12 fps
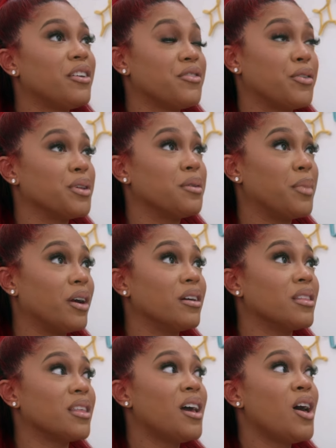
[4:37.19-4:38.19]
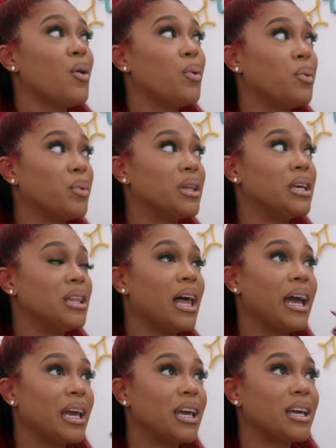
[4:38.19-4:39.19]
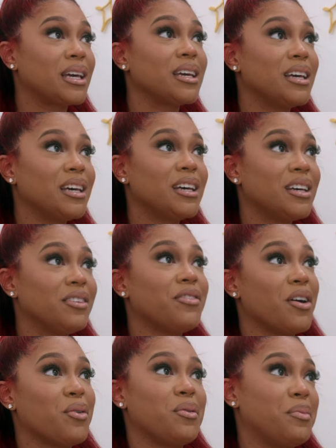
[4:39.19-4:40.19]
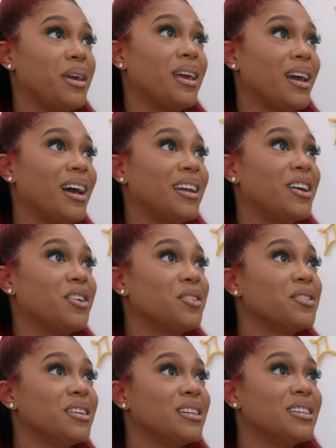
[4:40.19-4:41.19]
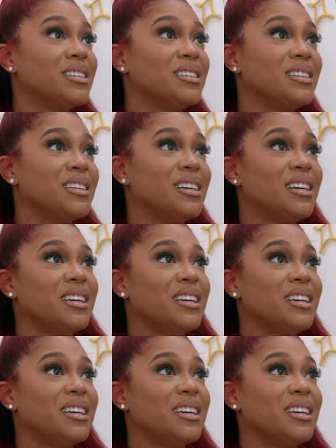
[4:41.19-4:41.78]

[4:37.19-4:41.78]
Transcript: here for the birth will really, like, with me. I know. Yeah.